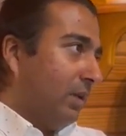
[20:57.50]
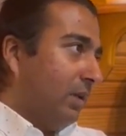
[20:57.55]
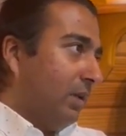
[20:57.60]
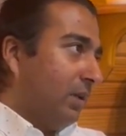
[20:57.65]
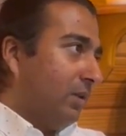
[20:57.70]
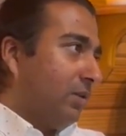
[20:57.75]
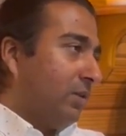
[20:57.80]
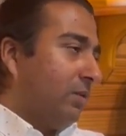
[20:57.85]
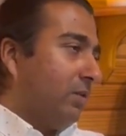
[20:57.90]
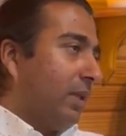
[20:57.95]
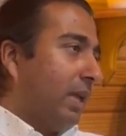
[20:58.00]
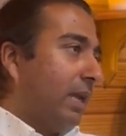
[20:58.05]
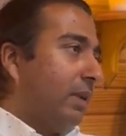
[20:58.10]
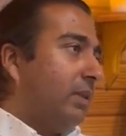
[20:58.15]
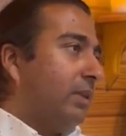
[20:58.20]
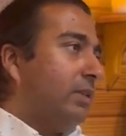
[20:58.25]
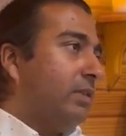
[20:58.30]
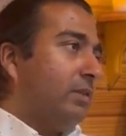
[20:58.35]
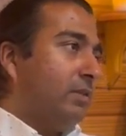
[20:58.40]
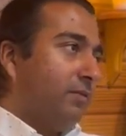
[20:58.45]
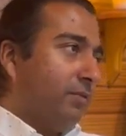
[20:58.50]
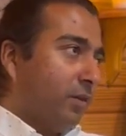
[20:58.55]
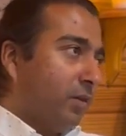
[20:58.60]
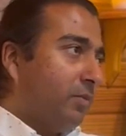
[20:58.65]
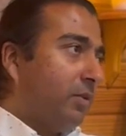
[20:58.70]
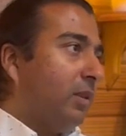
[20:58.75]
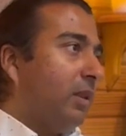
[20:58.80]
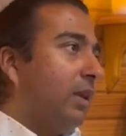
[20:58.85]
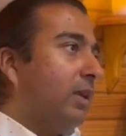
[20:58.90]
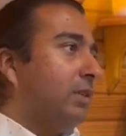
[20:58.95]
And so that is the
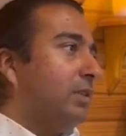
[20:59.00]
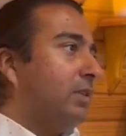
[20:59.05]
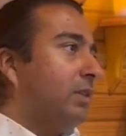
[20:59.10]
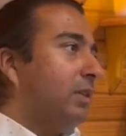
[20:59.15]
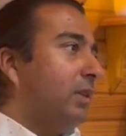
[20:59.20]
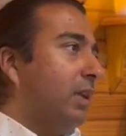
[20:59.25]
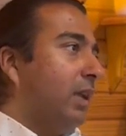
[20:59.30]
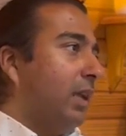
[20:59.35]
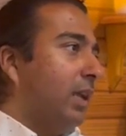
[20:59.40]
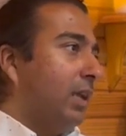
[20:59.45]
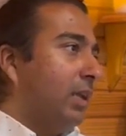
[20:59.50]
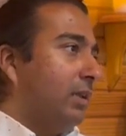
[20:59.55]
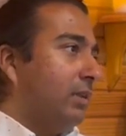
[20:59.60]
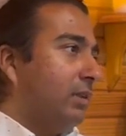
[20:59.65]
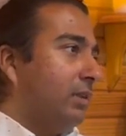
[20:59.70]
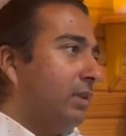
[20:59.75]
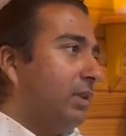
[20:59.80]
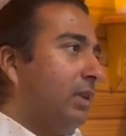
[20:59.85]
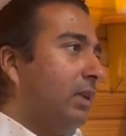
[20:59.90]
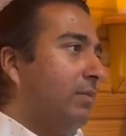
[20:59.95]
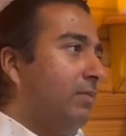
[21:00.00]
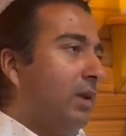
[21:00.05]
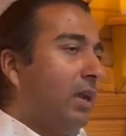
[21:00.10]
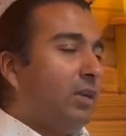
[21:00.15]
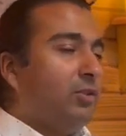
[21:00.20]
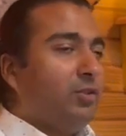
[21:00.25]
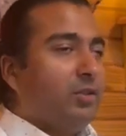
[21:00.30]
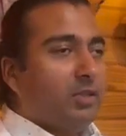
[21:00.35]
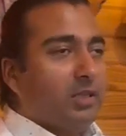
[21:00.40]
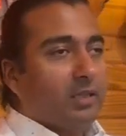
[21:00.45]
verbalizing and
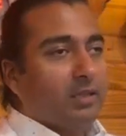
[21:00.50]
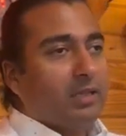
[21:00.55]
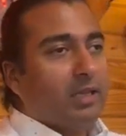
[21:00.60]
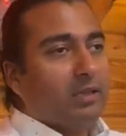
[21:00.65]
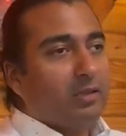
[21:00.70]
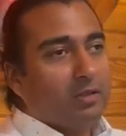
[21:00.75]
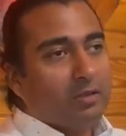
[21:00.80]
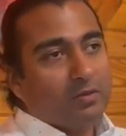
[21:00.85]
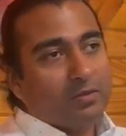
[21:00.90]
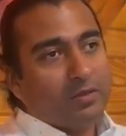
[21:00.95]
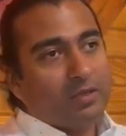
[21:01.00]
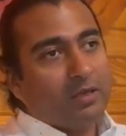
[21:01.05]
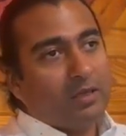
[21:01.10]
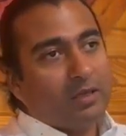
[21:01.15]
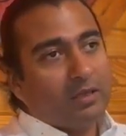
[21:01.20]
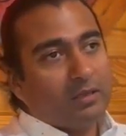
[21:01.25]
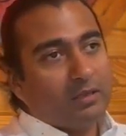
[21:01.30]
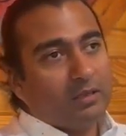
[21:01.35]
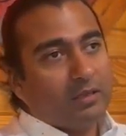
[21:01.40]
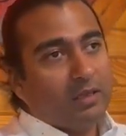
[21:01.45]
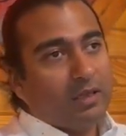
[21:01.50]
imagining that goes on.